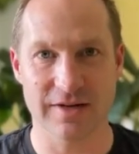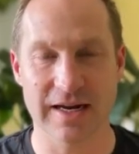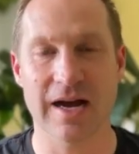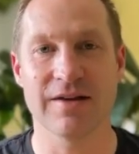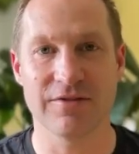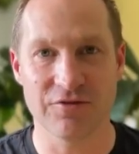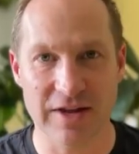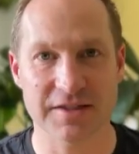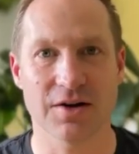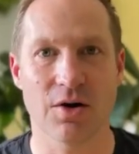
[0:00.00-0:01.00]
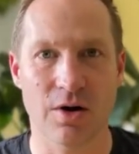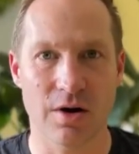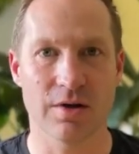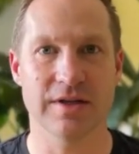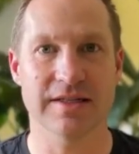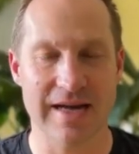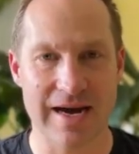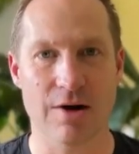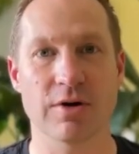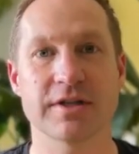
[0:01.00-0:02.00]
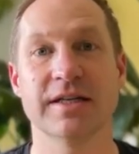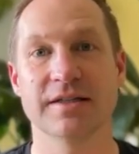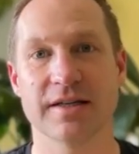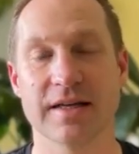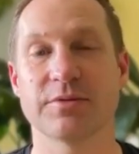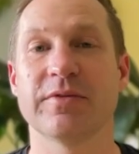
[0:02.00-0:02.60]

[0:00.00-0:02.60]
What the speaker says: I've invested all these hours into this.